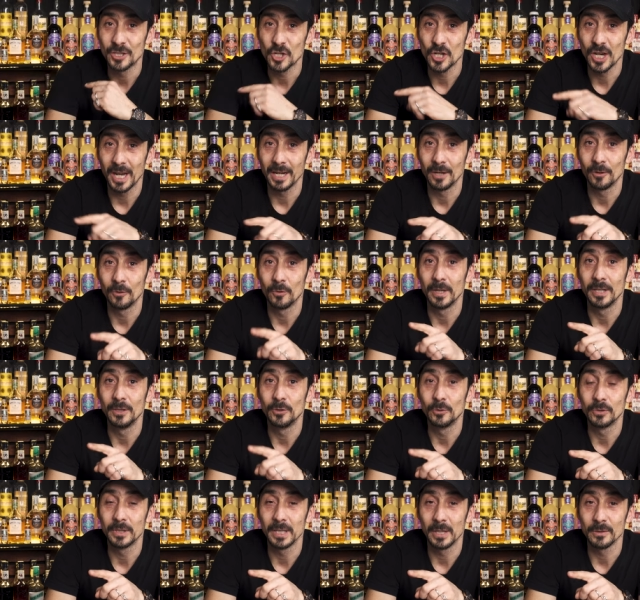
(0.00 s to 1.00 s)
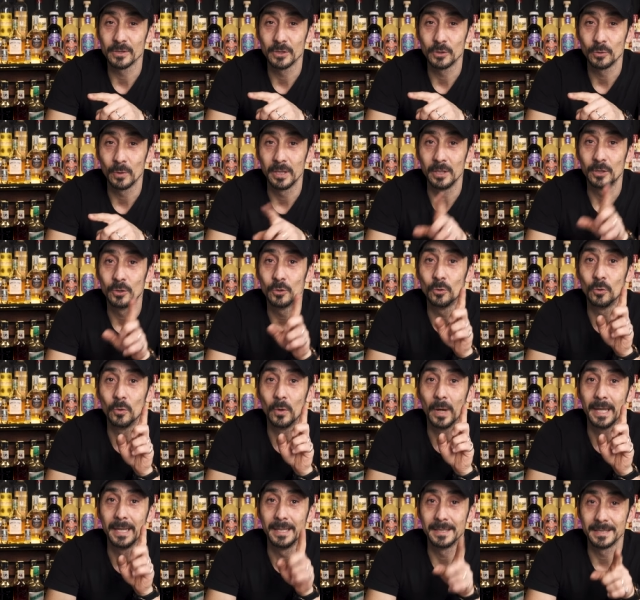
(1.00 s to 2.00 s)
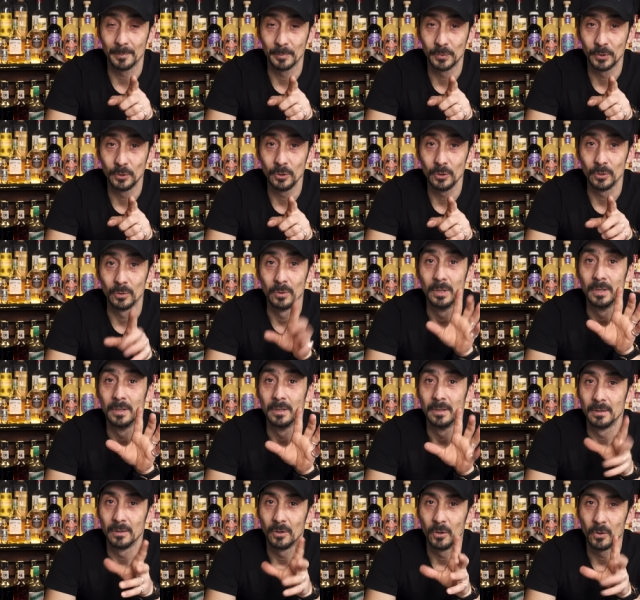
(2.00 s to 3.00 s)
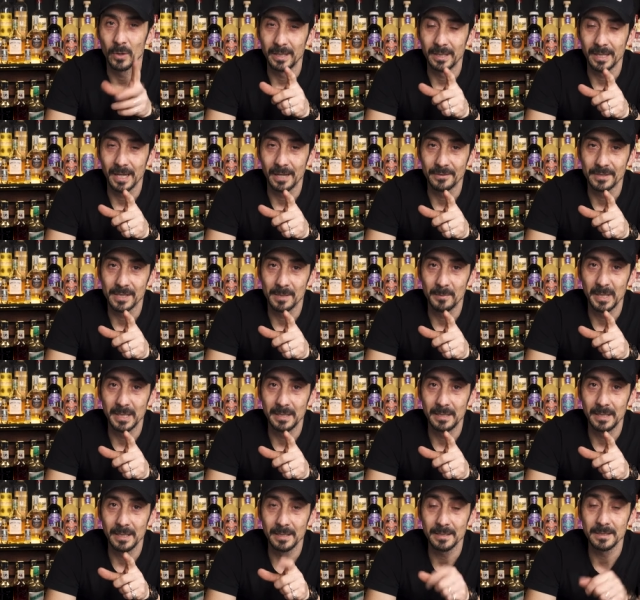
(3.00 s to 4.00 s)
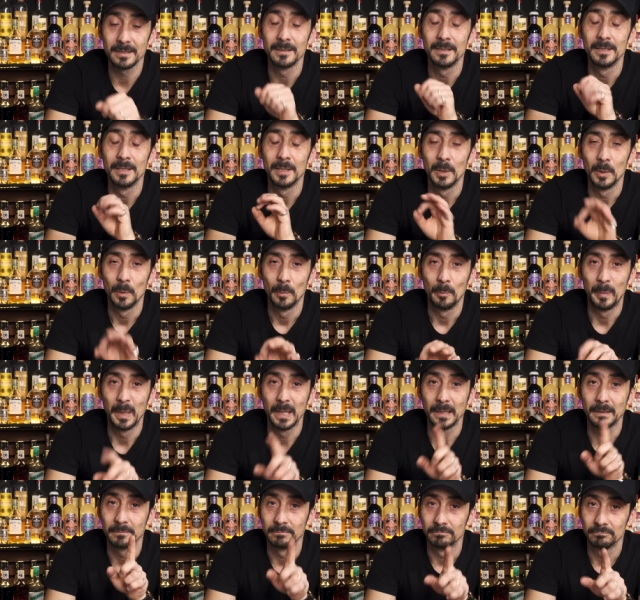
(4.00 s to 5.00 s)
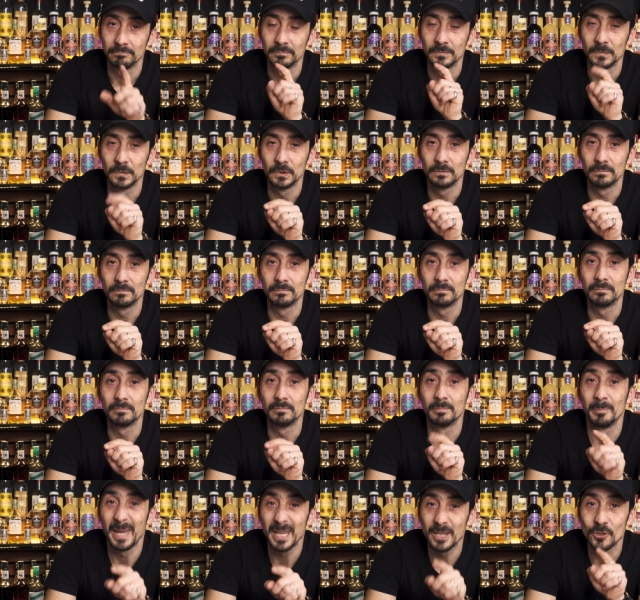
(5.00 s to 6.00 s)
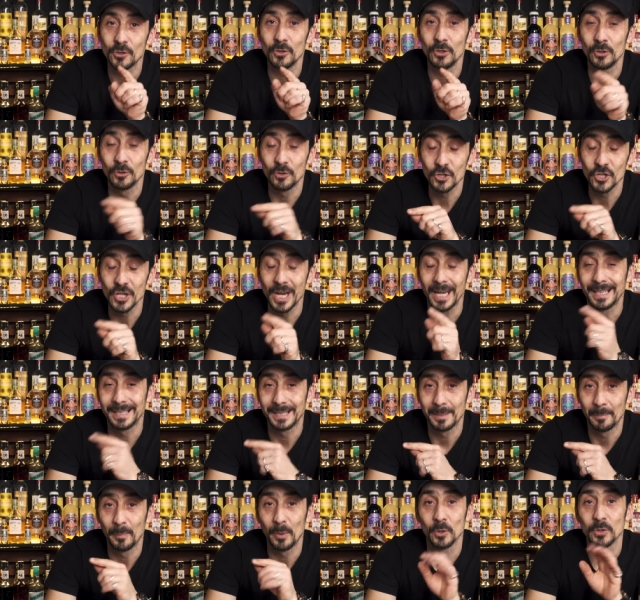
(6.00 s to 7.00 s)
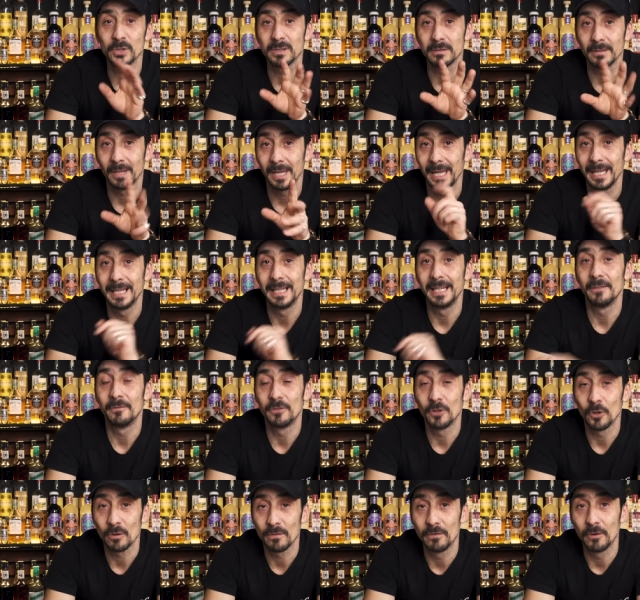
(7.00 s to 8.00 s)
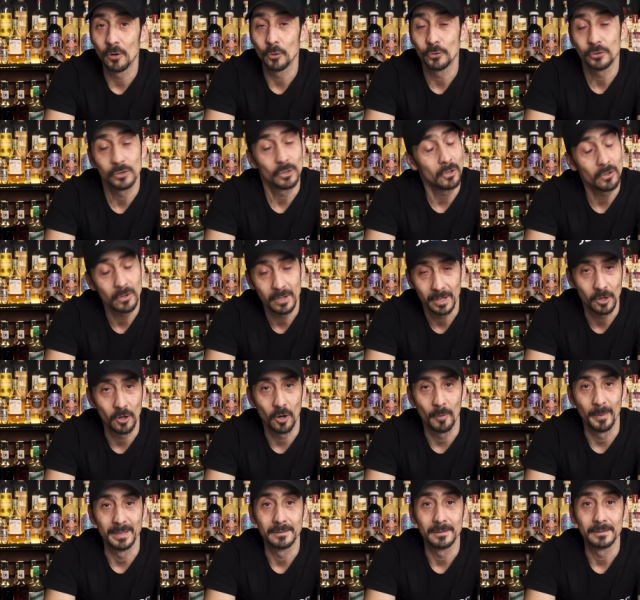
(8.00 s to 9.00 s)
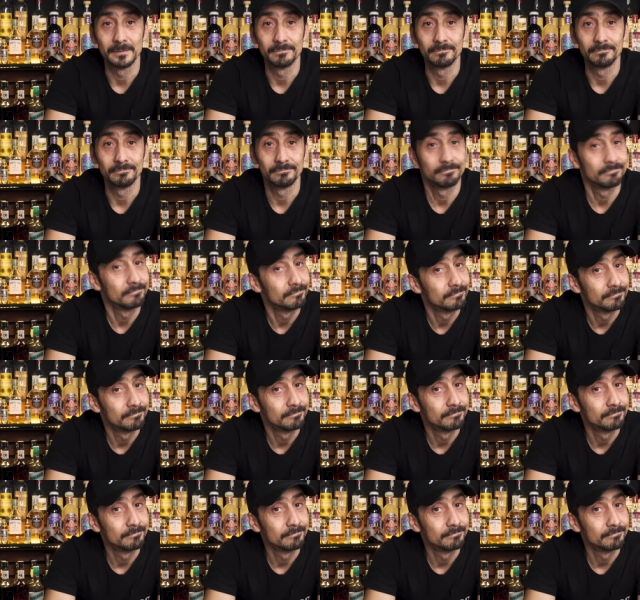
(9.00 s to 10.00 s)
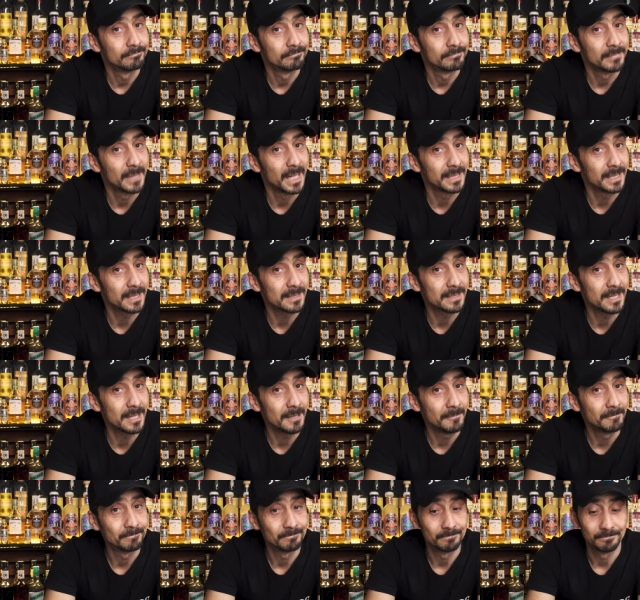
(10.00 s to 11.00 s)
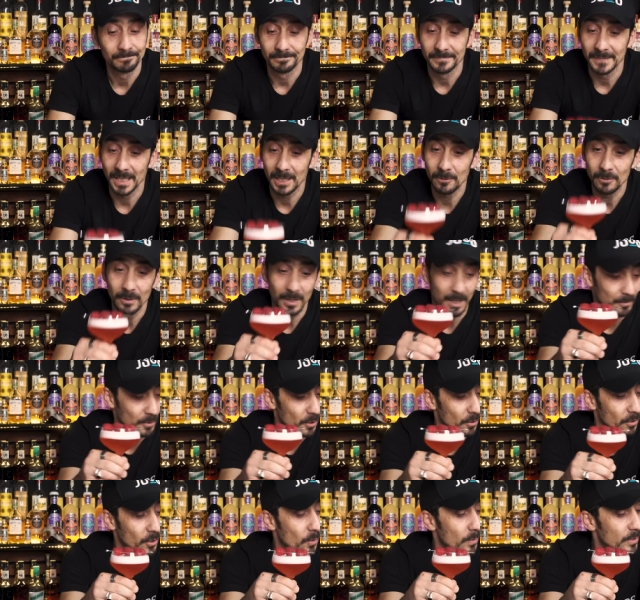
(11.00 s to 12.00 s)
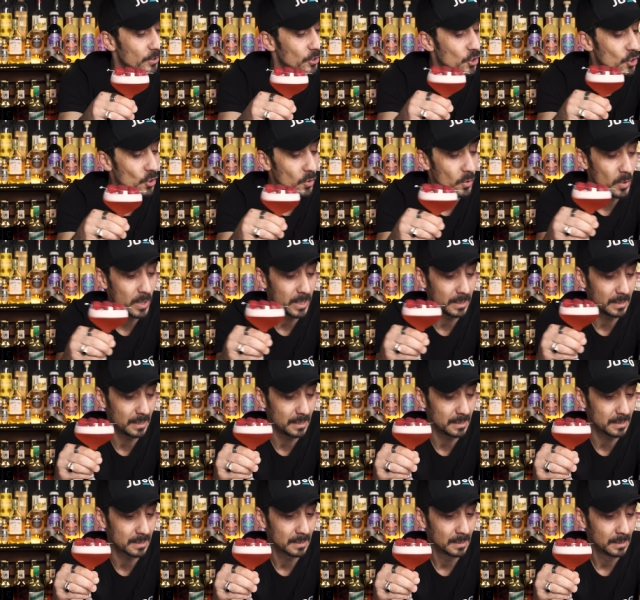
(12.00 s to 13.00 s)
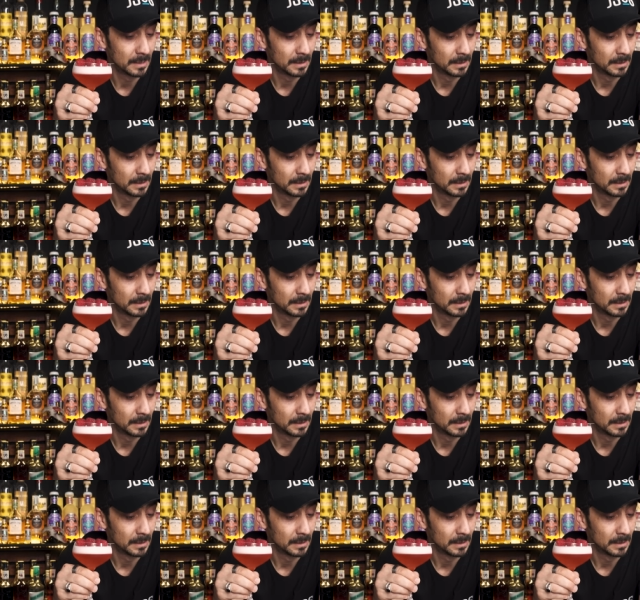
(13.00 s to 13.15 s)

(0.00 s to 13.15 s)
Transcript: channel in 2022, and it's up to you. Already have some ideas, but make sure you check the post and leave your vote or a comment. And that's it. Now I'm gonna go enjoy this